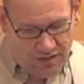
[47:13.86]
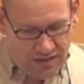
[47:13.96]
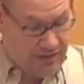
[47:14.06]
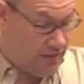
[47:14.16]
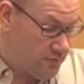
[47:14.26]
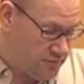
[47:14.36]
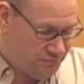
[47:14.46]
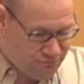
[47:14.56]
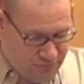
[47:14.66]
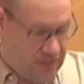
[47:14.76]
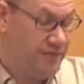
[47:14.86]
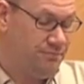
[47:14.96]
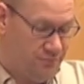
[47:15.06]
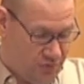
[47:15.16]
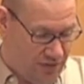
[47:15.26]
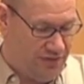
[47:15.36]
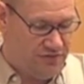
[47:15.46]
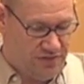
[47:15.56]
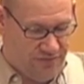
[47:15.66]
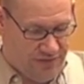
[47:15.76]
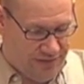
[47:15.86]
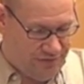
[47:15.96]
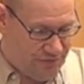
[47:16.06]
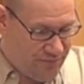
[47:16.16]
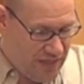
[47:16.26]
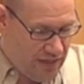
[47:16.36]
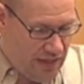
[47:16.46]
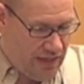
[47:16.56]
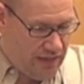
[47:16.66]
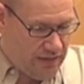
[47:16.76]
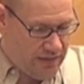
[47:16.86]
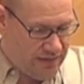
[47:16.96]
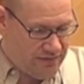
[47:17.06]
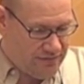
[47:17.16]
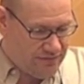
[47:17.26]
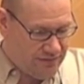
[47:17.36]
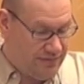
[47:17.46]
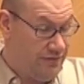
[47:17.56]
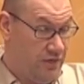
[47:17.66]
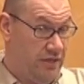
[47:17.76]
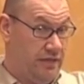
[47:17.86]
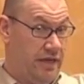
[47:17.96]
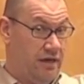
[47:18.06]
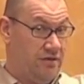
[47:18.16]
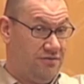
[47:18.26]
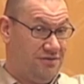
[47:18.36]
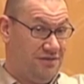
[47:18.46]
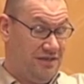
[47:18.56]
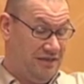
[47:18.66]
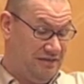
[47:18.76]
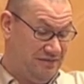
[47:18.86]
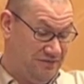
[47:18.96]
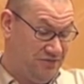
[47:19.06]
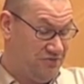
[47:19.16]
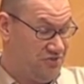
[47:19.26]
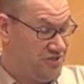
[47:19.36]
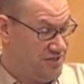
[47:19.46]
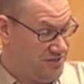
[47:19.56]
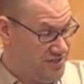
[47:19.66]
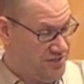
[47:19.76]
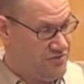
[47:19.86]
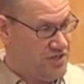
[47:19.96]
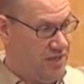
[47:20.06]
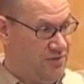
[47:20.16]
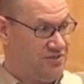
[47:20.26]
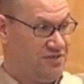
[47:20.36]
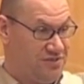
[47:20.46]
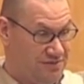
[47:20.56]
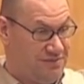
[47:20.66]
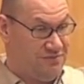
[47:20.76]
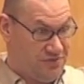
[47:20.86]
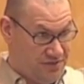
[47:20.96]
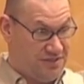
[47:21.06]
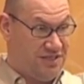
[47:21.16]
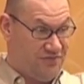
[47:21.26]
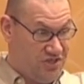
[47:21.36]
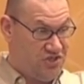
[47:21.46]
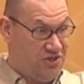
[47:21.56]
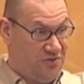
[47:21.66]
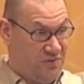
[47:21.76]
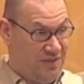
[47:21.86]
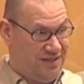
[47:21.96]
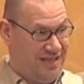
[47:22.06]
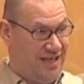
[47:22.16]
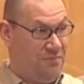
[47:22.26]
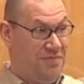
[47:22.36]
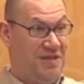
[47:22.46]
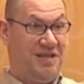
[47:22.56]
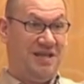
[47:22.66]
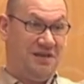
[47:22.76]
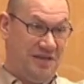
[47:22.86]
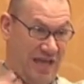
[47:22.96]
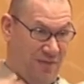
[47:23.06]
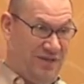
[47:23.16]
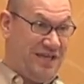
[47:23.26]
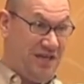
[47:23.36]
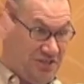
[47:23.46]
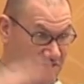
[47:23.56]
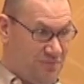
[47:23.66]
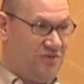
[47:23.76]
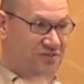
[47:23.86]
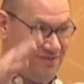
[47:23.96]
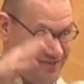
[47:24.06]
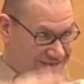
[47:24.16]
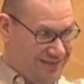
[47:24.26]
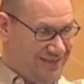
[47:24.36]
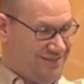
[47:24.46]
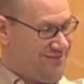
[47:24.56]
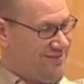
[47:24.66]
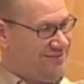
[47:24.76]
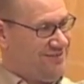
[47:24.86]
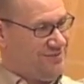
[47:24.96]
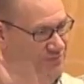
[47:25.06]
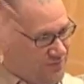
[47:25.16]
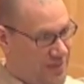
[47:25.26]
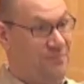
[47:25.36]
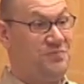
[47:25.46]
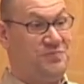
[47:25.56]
and Yelp. And I put all their stuff in there too. And uh, they were in there. And it was interesting to see those comments because it was on the TV show and they had many unhappy customers so I took more, I